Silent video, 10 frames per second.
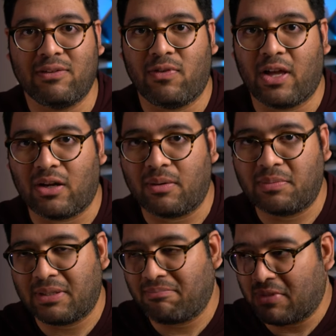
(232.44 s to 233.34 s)

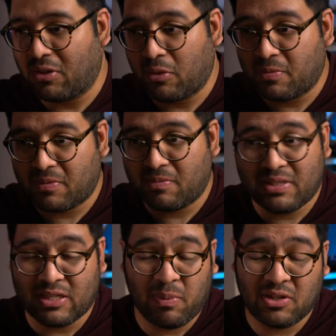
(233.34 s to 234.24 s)
developed, you know,
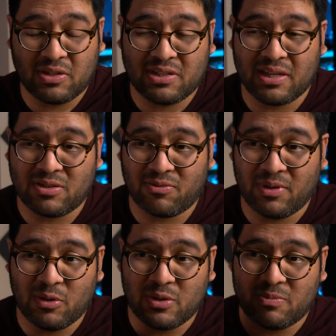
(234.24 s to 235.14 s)
especially since
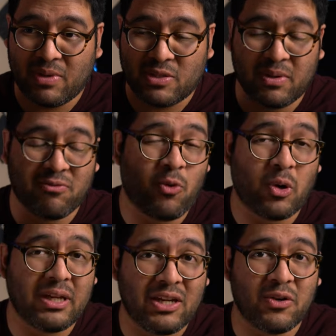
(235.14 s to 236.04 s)
it's been
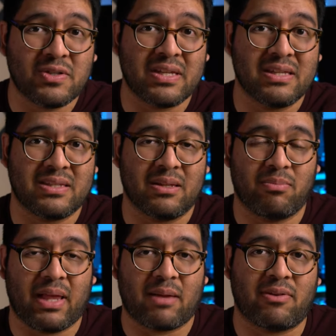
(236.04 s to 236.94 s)
4 years since the
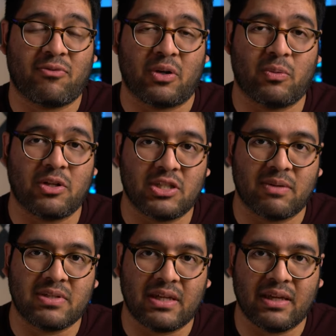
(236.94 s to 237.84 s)
Black Bay 41
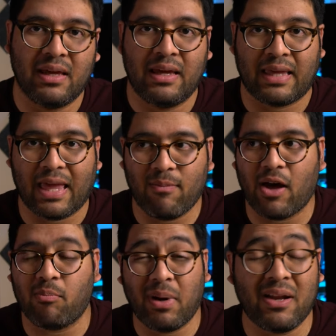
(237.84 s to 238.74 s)
GMT came
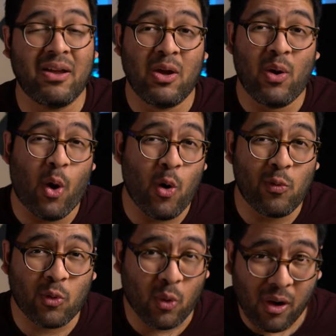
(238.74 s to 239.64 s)
out. But
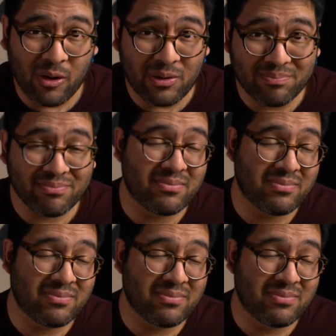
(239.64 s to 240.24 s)
overall,